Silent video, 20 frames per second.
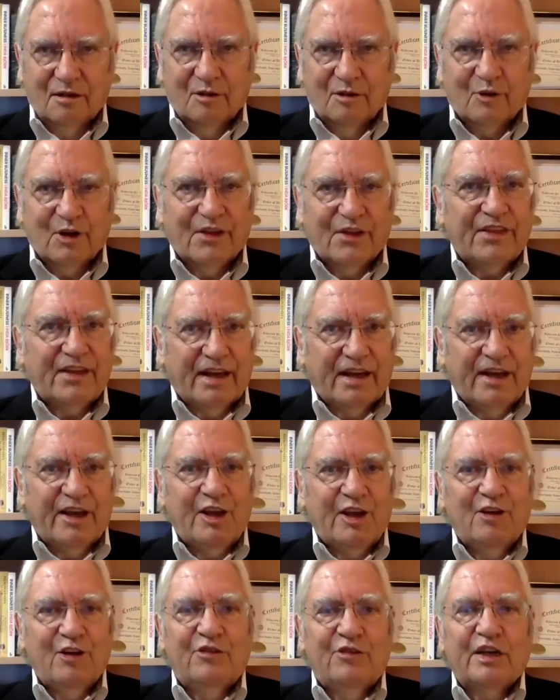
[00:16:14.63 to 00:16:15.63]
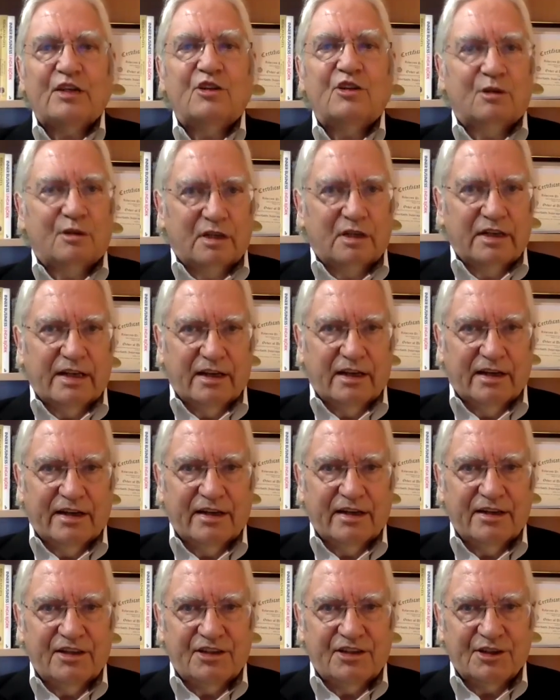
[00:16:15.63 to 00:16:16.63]
Well, thank you, Victoria
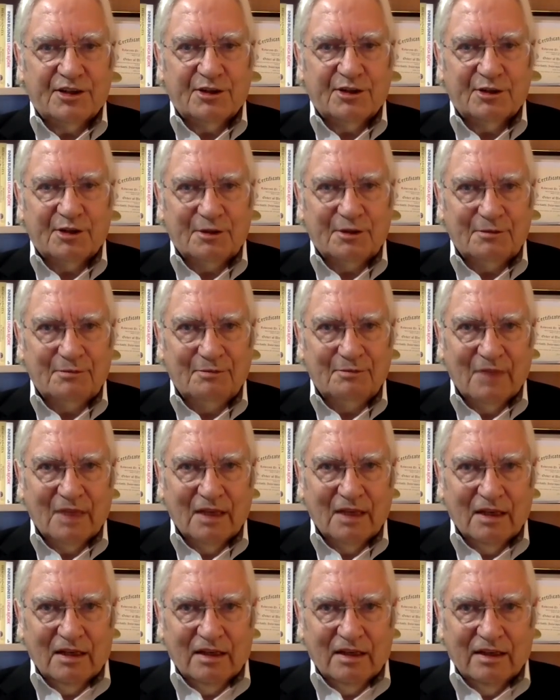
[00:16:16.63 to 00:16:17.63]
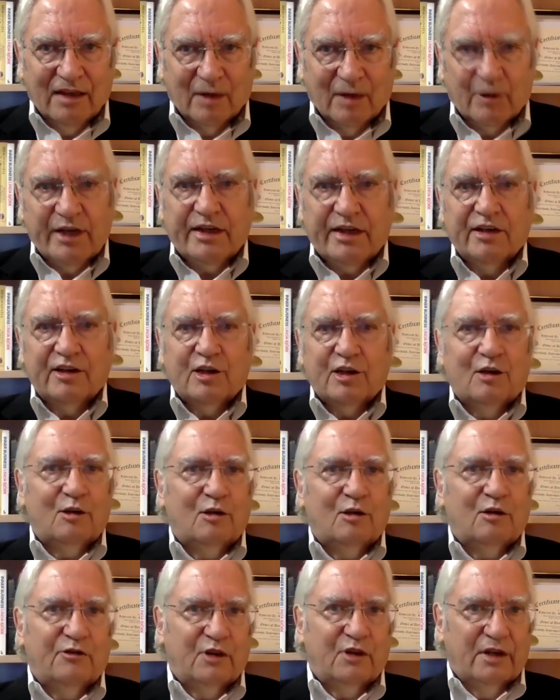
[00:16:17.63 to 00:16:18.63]
and Jude. And we can go
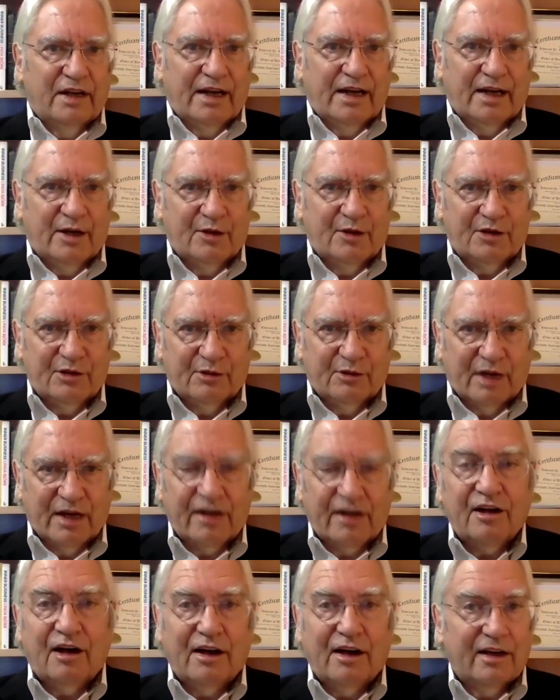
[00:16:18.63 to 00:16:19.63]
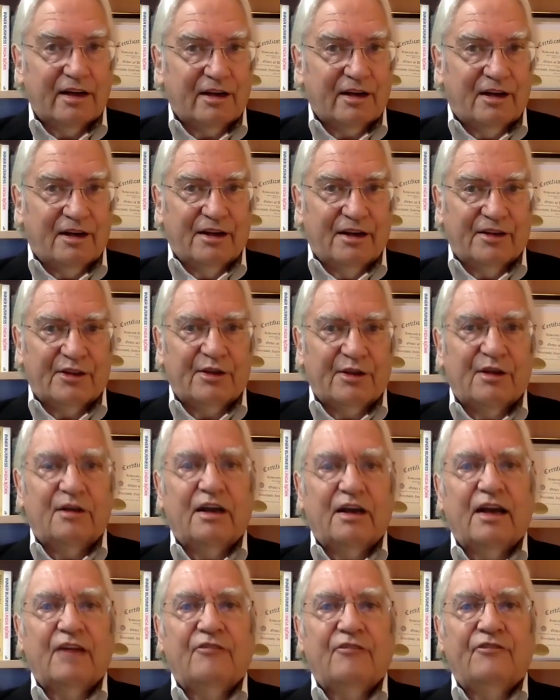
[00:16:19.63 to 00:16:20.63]
over now to iconic author
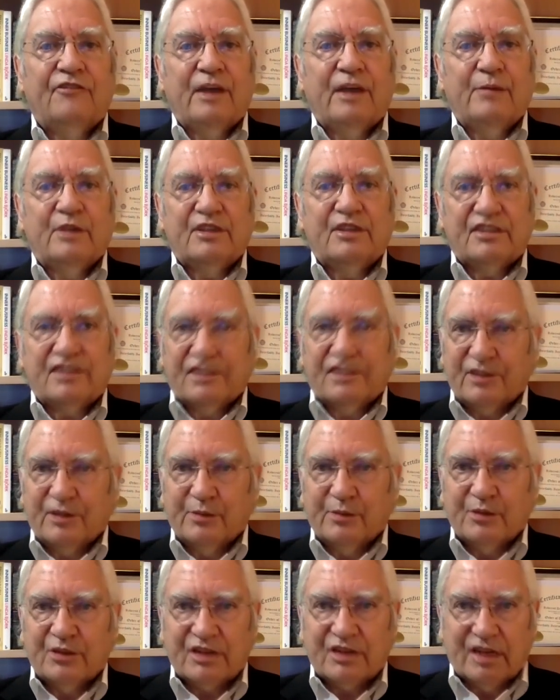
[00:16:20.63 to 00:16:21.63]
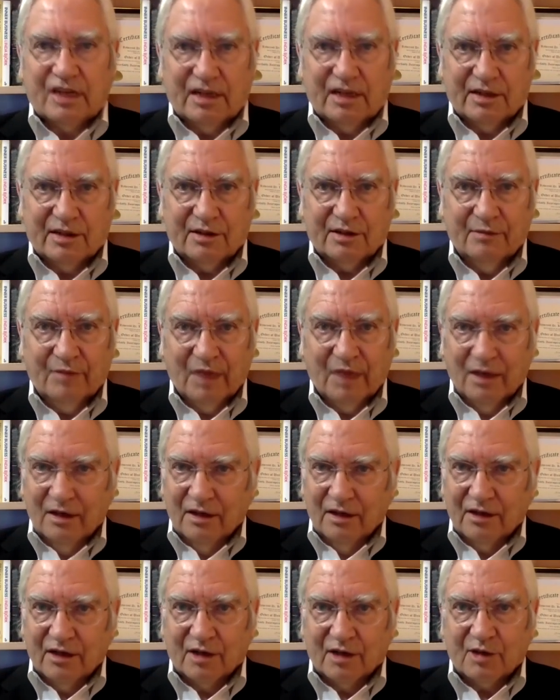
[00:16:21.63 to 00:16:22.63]
and famous systems scholar,
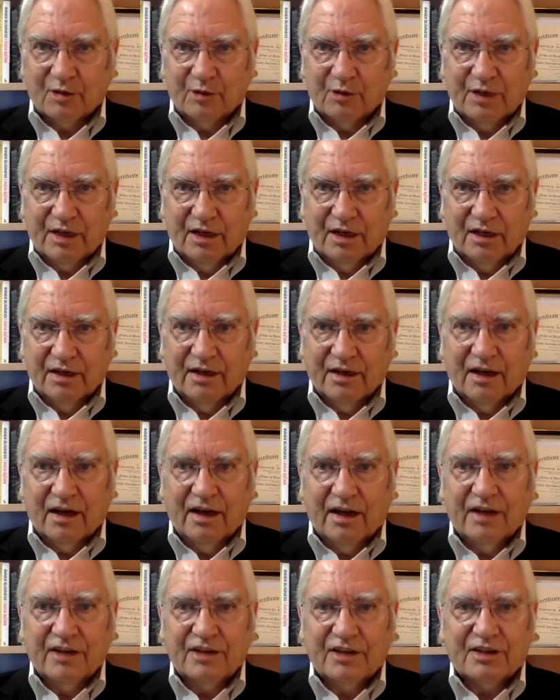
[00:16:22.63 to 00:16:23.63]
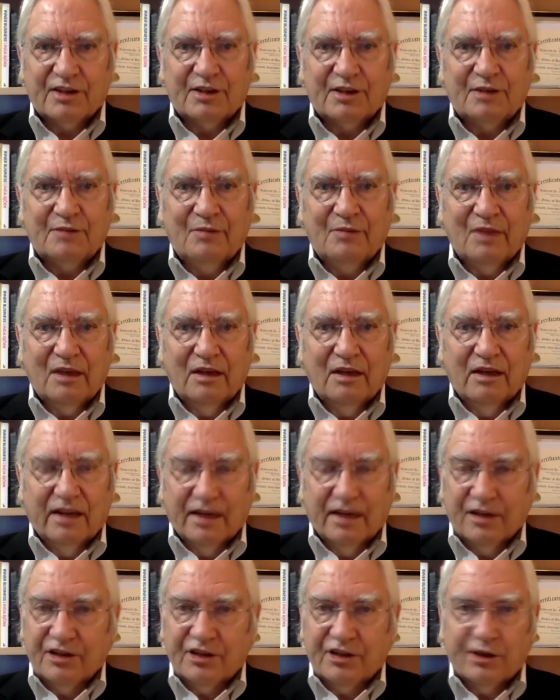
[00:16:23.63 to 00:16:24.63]
Dr. Riane Eisler,
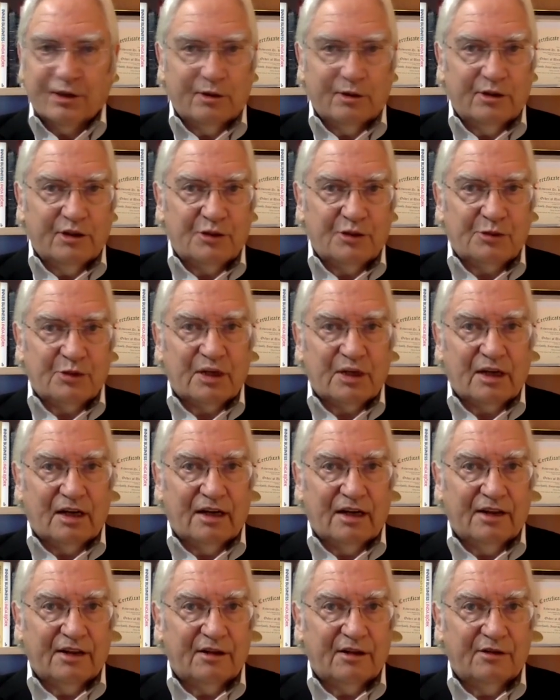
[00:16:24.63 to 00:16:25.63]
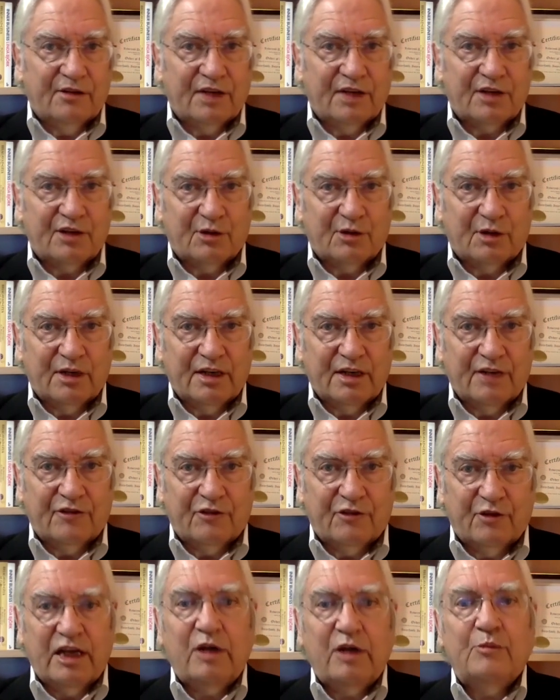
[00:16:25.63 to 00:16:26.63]
and children's book author, Victoria
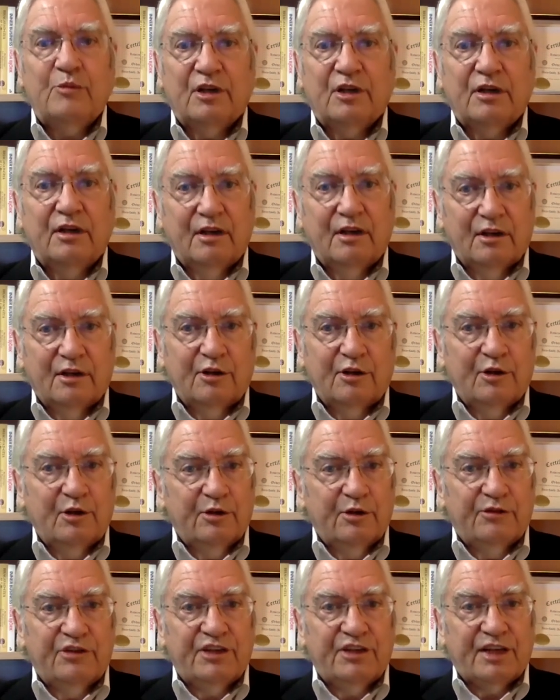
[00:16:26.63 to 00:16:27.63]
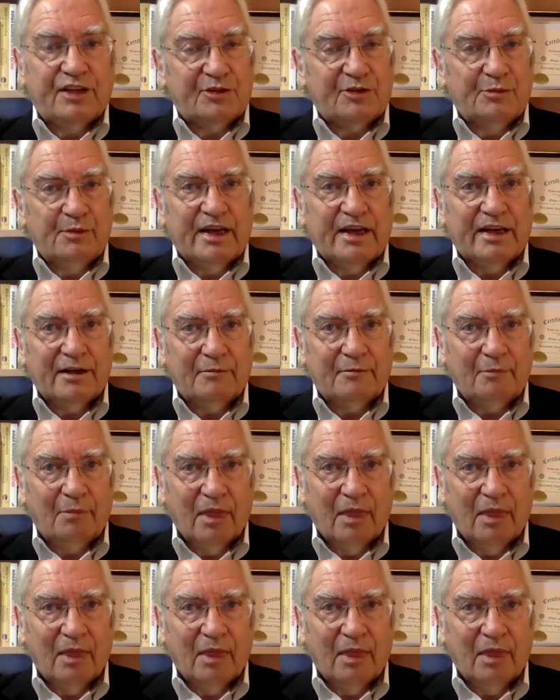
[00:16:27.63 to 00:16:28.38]
Friedman, who you've just met,